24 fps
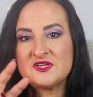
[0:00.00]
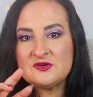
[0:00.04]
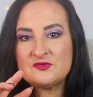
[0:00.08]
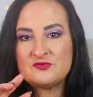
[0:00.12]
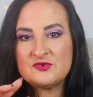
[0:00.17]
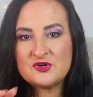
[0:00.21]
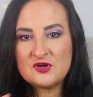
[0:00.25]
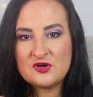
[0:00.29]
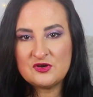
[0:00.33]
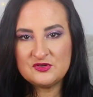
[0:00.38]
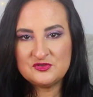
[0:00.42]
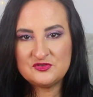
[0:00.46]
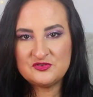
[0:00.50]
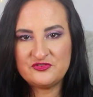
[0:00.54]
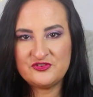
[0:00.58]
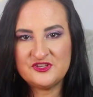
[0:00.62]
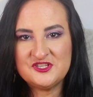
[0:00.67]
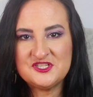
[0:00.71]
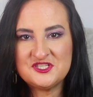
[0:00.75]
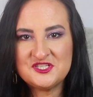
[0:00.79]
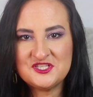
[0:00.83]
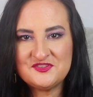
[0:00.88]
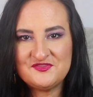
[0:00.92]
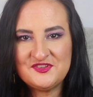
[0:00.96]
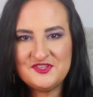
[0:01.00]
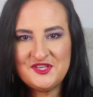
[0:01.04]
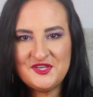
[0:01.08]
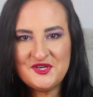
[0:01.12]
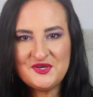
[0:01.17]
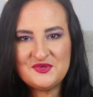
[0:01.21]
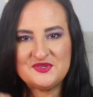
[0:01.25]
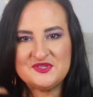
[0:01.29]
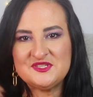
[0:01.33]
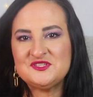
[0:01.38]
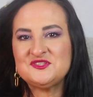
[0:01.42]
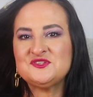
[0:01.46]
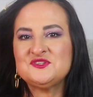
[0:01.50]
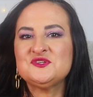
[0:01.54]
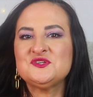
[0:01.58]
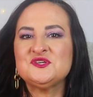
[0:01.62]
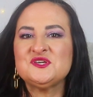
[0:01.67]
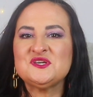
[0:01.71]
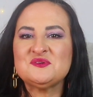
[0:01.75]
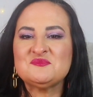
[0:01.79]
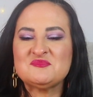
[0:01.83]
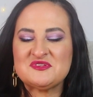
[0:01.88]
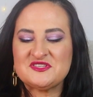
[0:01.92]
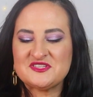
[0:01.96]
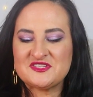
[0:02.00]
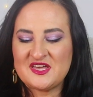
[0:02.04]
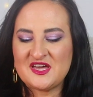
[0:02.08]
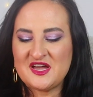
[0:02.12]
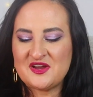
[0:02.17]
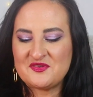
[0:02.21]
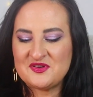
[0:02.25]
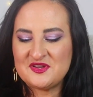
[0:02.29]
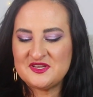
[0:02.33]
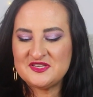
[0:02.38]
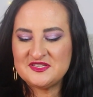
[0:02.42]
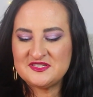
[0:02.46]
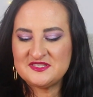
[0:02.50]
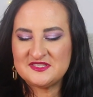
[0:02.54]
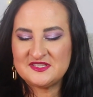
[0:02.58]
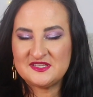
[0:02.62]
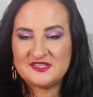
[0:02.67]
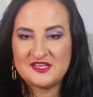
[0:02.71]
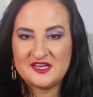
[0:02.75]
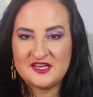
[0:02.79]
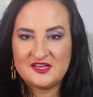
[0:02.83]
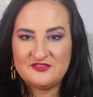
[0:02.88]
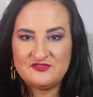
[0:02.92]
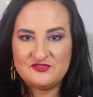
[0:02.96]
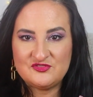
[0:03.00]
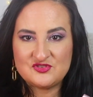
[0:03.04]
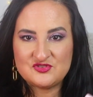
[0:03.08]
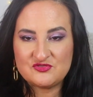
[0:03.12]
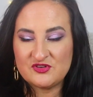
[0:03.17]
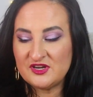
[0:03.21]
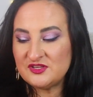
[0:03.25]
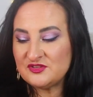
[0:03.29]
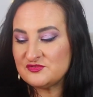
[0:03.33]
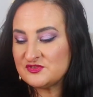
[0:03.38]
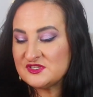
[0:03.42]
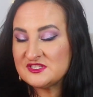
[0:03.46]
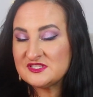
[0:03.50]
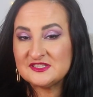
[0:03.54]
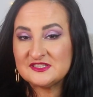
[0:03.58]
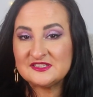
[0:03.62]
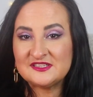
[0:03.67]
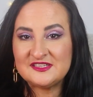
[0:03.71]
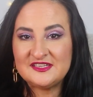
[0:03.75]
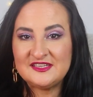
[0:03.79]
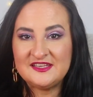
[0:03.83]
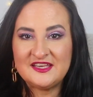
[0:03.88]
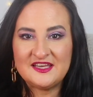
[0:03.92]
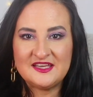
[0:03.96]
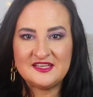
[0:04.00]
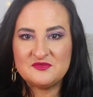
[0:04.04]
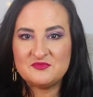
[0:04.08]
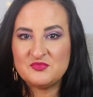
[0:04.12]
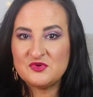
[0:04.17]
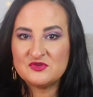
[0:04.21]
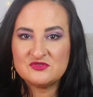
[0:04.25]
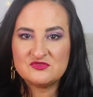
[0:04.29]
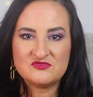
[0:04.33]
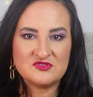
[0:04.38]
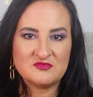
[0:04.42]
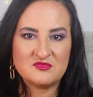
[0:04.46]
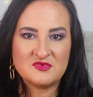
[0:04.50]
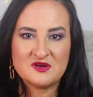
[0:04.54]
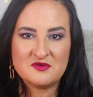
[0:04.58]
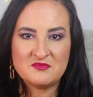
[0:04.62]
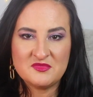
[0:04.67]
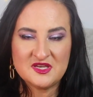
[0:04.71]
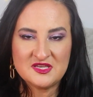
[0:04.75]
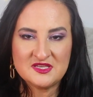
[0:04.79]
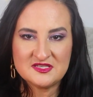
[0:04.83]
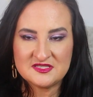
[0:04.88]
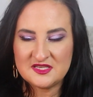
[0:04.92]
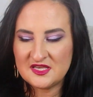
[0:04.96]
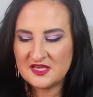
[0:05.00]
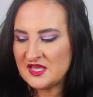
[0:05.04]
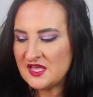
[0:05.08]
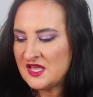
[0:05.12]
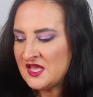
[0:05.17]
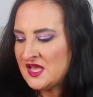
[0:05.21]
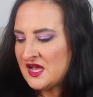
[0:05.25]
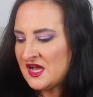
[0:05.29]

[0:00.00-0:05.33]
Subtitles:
we're going to finish this video with two mascaras that I've tried recently, and both of them are amazing.